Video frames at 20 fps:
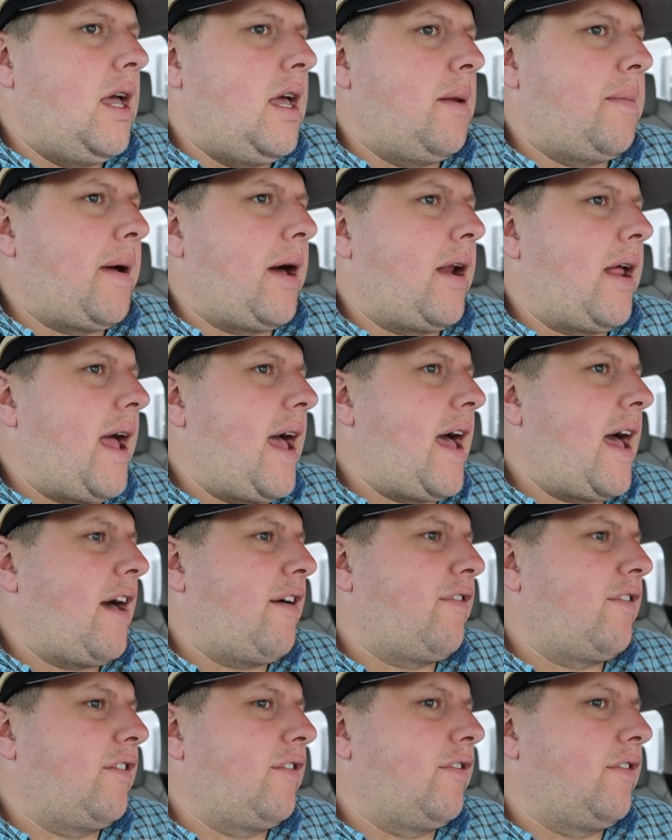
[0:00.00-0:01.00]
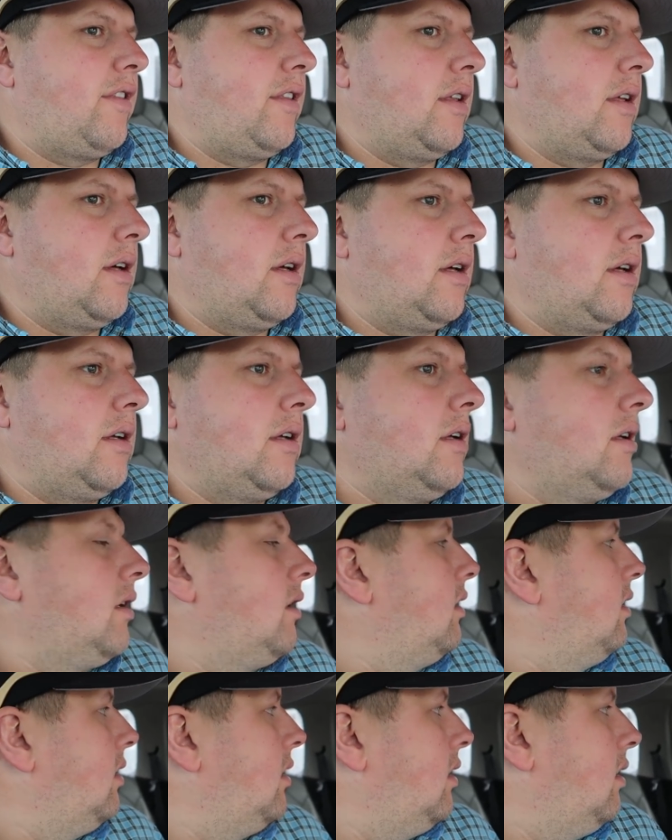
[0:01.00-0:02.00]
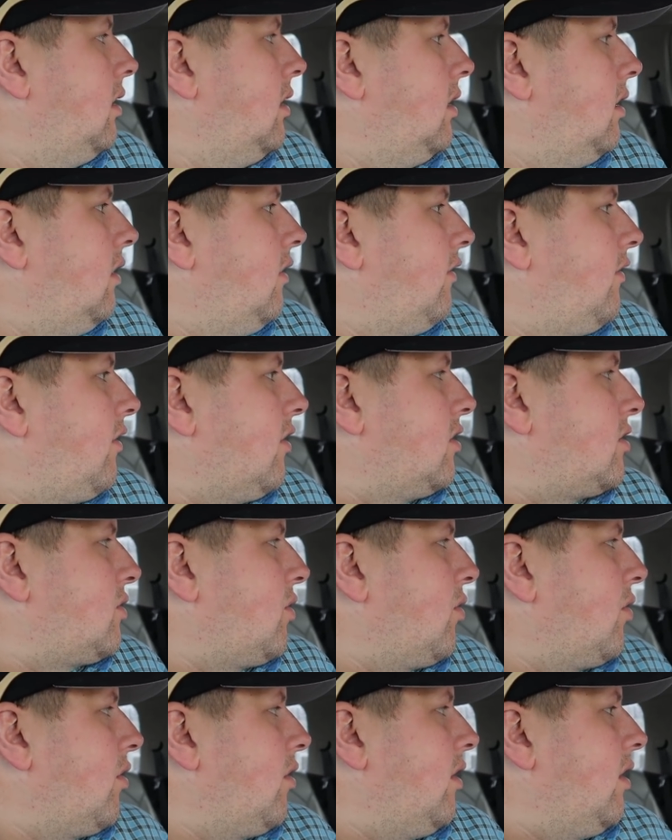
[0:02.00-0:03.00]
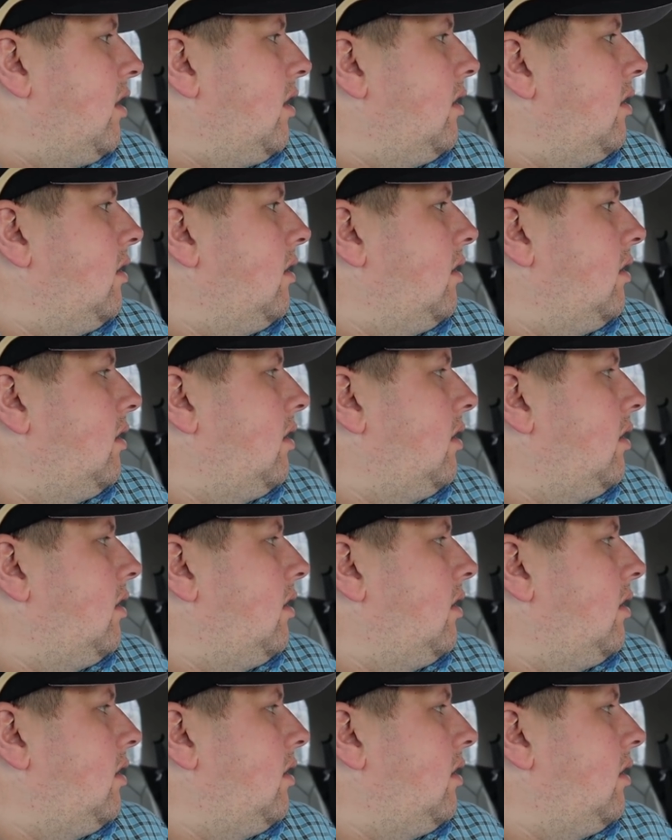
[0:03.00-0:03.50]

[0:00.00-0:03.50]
and about half of the first order, the